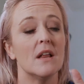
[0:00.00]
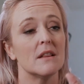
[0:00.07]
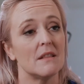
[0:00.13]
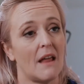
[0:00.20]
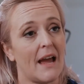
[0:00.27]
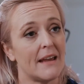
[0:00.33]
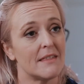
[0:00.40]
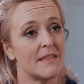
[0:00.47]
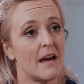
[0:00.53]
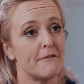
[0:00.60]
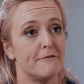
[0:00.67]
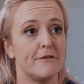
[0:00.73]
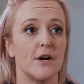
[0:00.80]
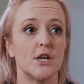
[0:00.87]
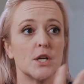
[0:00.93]
like that
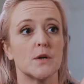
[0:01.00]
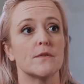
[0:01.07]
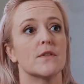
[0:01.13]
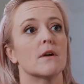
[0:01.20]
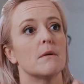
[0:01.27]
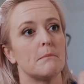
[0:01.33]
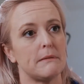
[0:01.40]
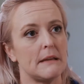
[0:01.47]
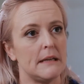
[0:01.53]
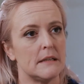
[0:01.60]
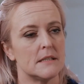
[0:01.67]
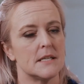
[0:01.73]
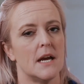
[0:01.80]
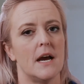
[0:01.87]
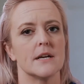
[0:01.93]
photo of the
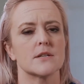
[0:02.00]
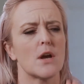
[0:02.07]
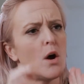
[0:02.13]
completed task.